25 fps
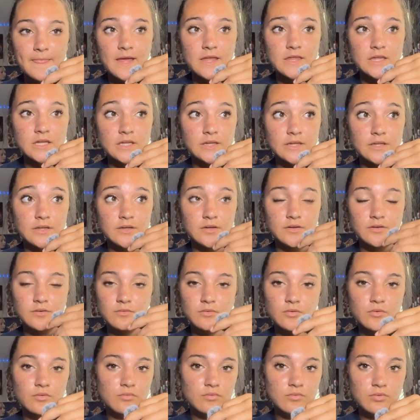and then
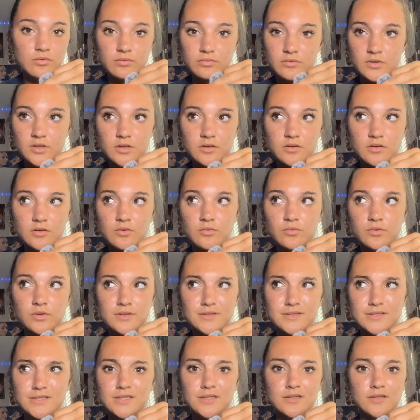in
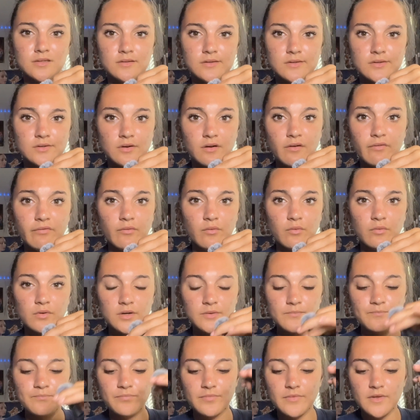quartic there are
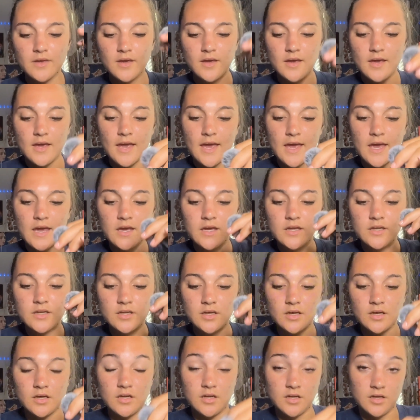four, and
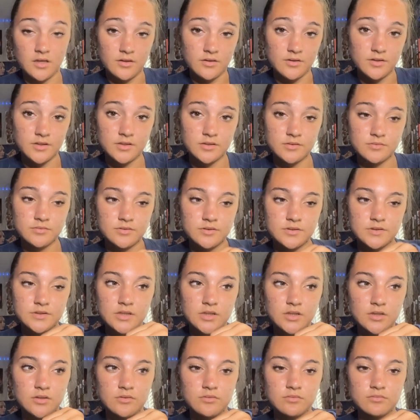another.
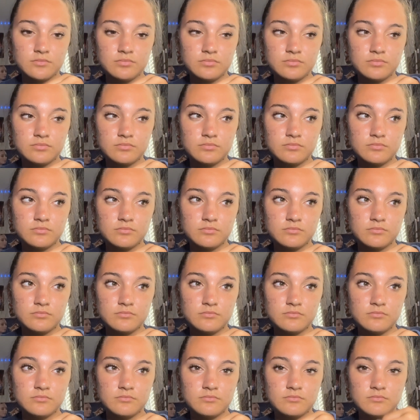So
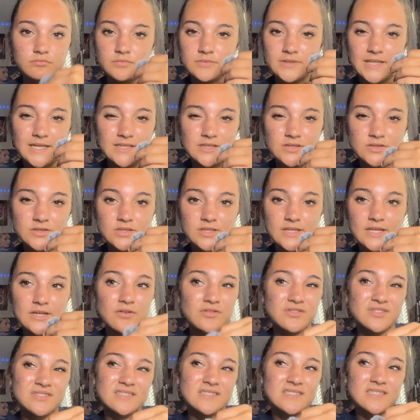it'll
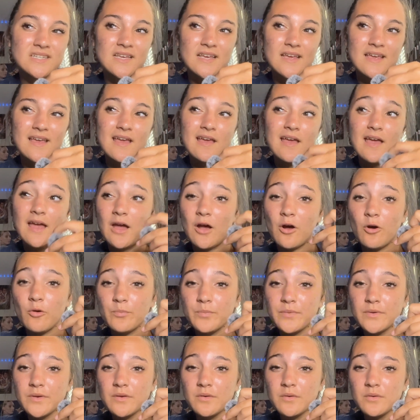just
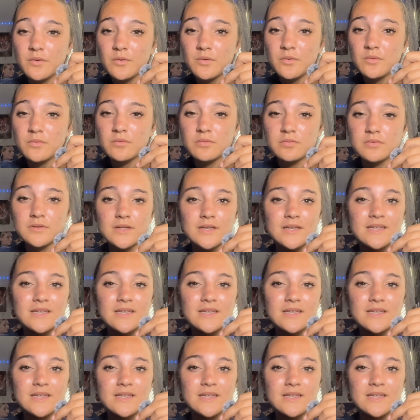help you